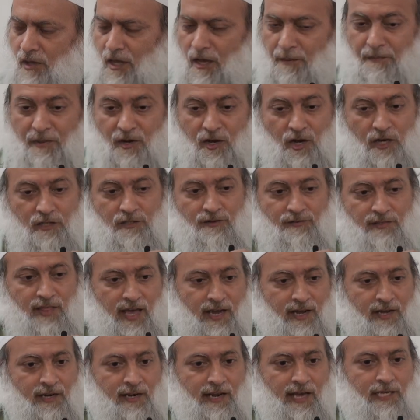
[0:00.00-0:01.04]
And because of
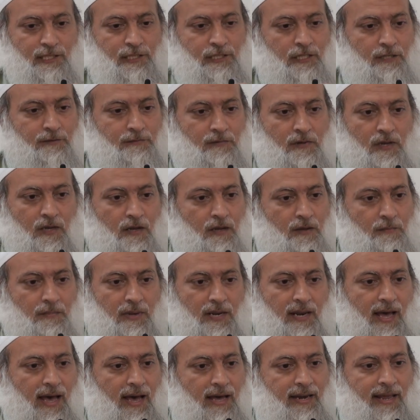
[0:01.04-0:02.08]
that connection
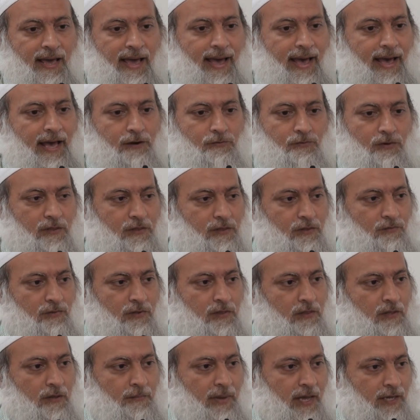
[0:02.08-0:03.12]
Bilal had
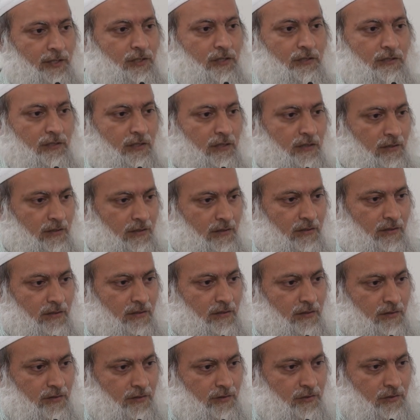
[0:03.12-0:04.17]
with the Messenger,
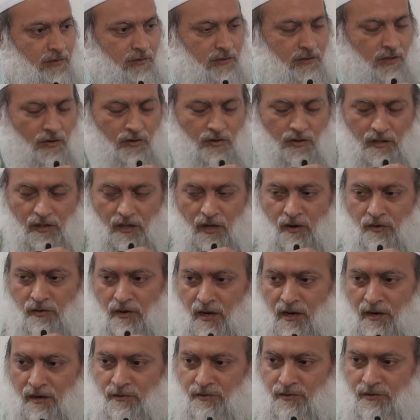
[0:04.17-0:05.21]
sallallahu
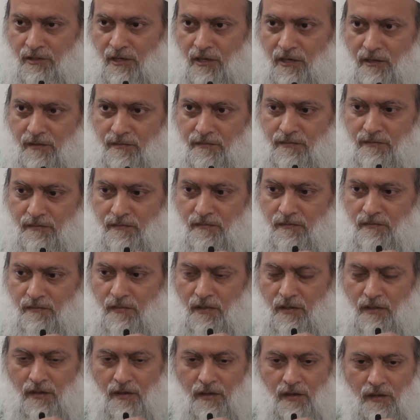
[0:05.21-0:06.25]
alaihi wasallam,
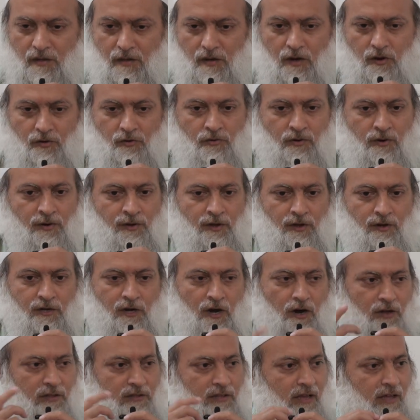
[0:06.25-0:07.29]
you know, when he
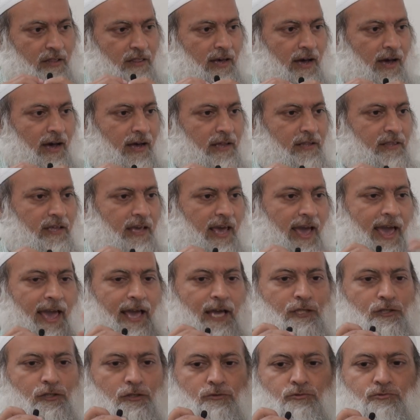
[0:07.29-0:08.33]
called the adhan, the
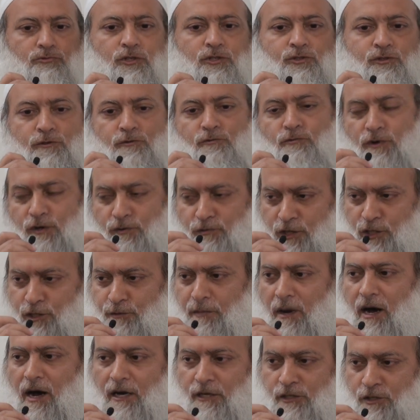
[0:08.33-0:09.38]
angels would
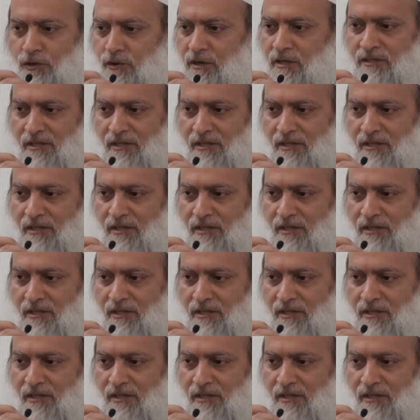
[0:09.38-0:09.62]
respond to